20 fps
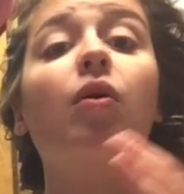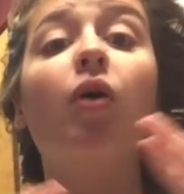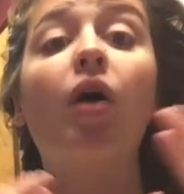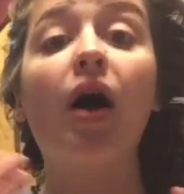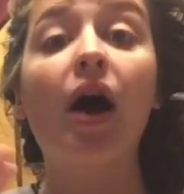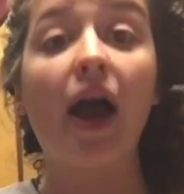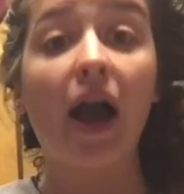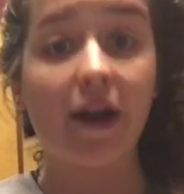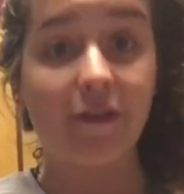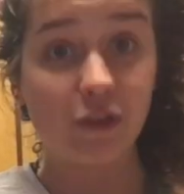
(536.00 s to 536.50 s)

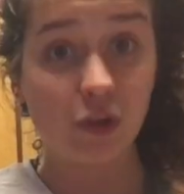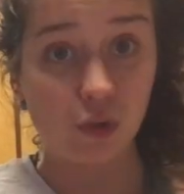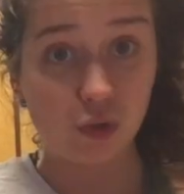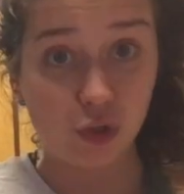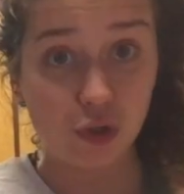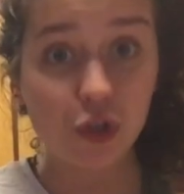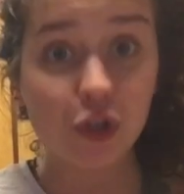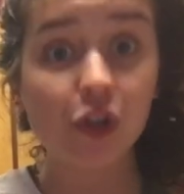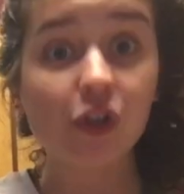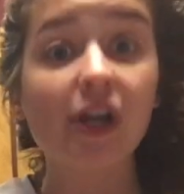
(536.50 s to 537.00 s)
have you
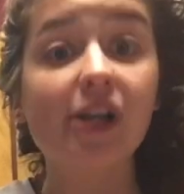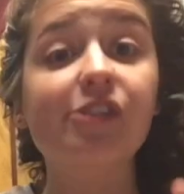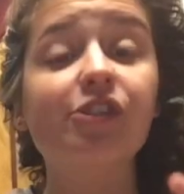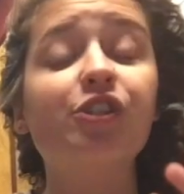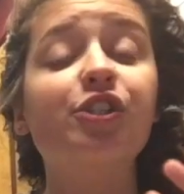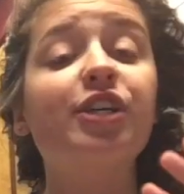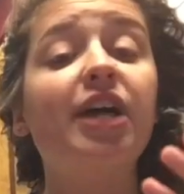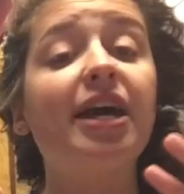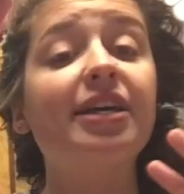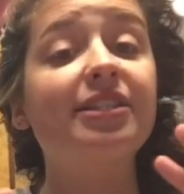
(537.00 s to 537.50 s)
do your
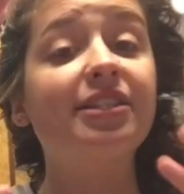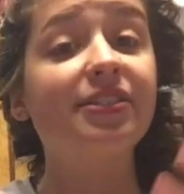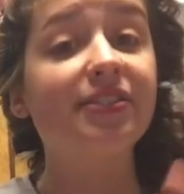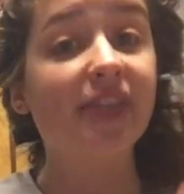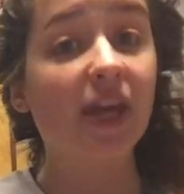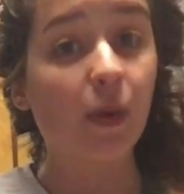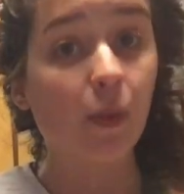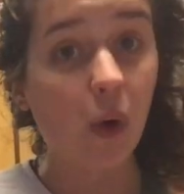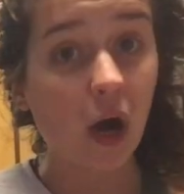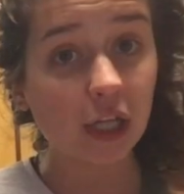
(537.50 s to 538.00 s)
exercises,
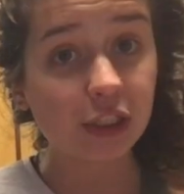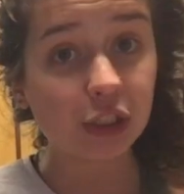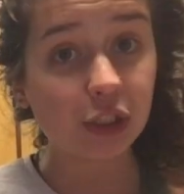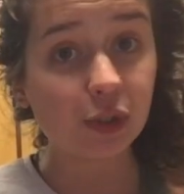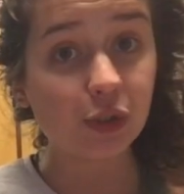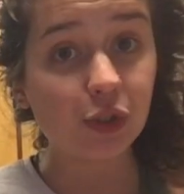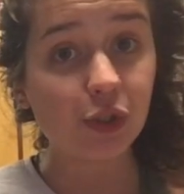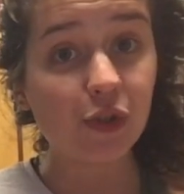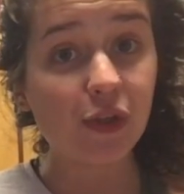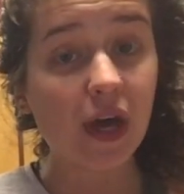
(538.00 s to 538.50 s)
they watch
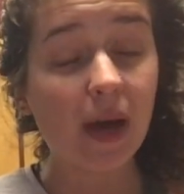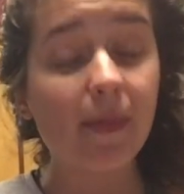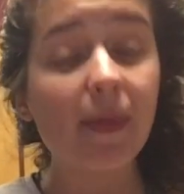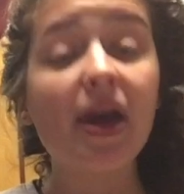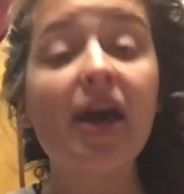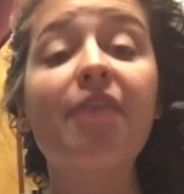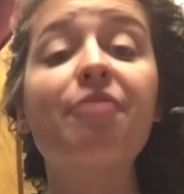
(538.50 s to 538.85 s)
you do them,